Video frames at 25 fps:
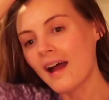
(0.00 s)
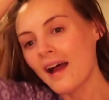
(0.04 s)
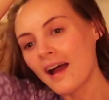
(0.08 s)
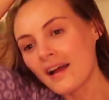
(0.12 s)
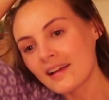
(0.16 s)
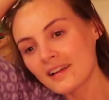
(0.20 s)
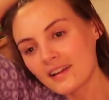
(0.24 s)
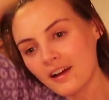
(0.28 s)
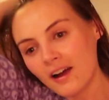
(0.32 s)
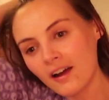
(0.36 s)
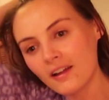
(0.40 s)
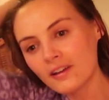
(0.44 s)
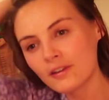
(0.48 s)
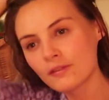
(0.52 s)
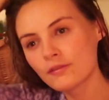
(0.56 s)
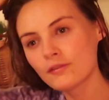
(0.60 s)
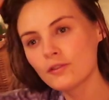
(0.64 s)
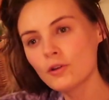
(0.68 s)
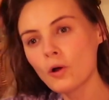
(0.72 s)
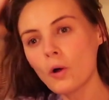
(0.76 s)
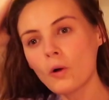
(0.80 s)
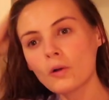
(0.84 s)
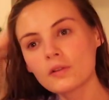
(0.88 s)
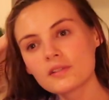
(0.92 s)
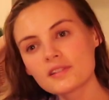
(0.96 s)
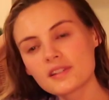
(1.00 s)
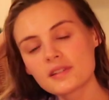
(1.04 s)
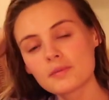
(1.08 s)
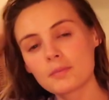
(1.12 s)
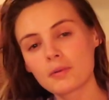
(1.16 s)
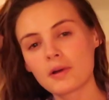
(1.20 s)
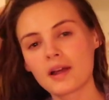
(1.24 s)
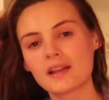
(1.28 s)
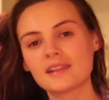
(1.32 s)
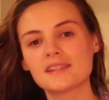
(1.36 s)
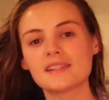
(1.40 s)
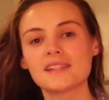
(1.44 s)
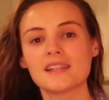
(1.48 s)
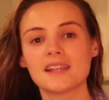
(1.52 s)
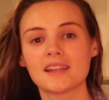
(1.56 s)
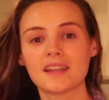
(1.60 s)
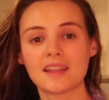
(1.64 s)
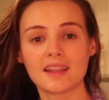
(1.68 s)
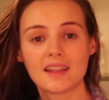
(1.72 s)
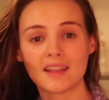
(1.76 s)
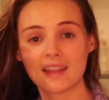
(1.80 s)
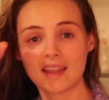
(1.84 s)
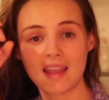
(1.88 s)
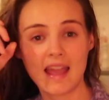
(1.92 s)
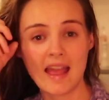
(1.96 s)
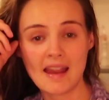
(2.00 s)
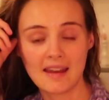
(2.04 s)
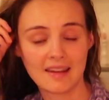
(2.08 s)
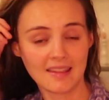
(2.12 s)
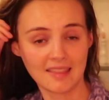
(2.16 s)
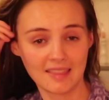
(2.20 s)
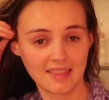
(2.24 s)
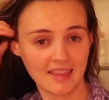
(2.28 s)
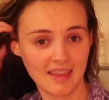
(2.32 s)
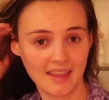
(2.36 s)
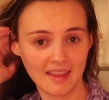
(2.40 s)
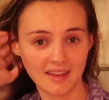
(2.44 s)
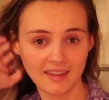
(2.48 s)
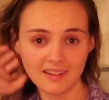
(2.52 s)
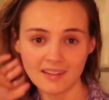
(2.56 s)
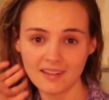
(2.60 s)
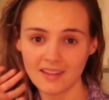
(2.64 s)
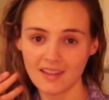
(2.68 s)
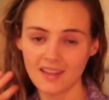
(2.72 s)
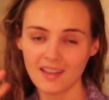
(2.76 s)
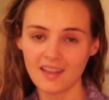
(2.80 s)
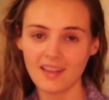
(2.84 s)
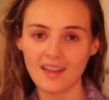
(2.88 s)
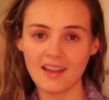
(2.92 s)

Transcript: kind of not suppressing anything